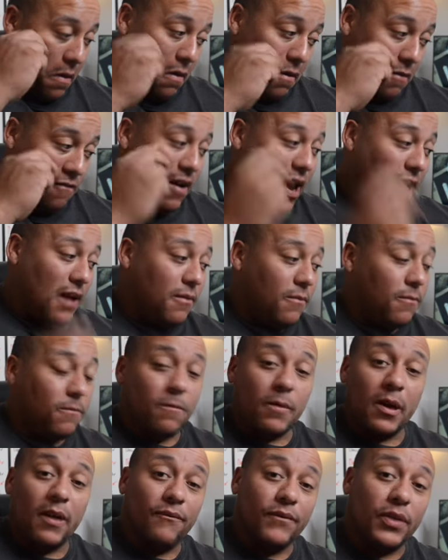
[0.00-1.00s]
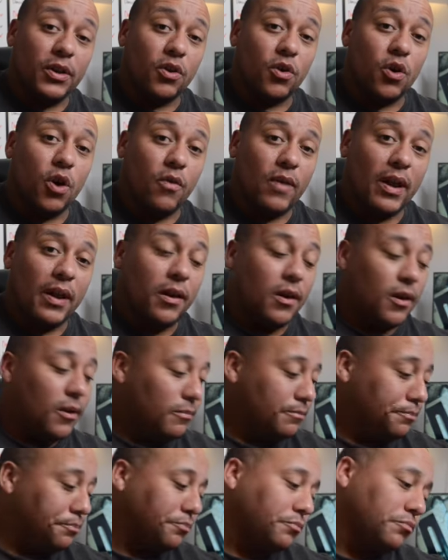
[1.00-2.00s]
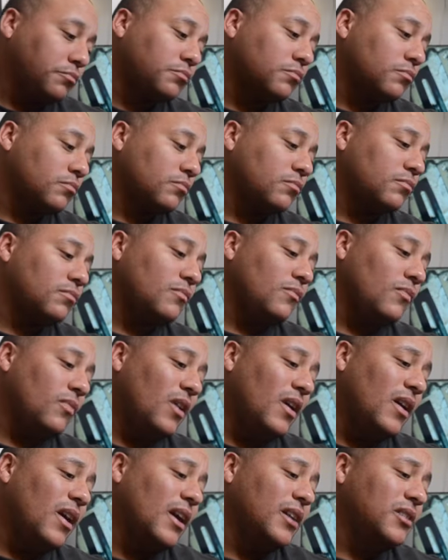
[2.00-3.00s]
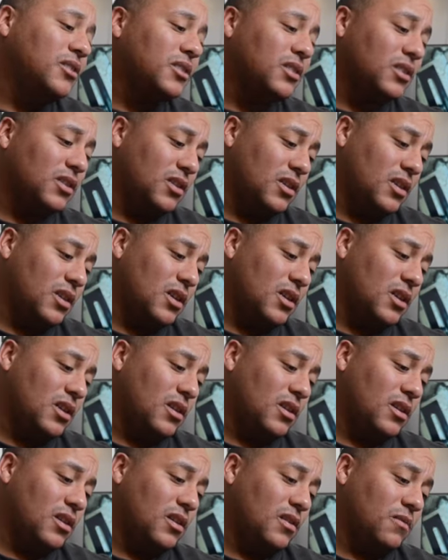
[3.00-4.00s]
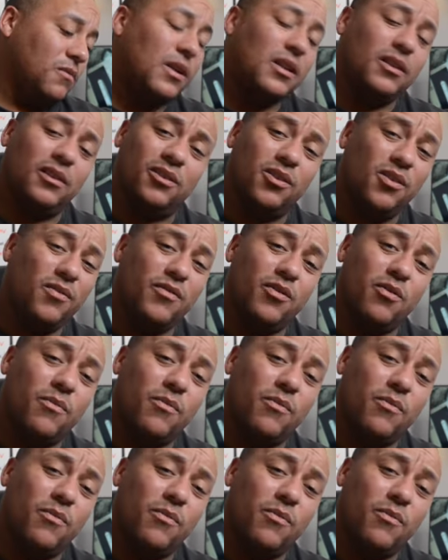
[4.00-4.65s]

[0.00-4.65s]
Right, Thincoat render is, well, I don't even know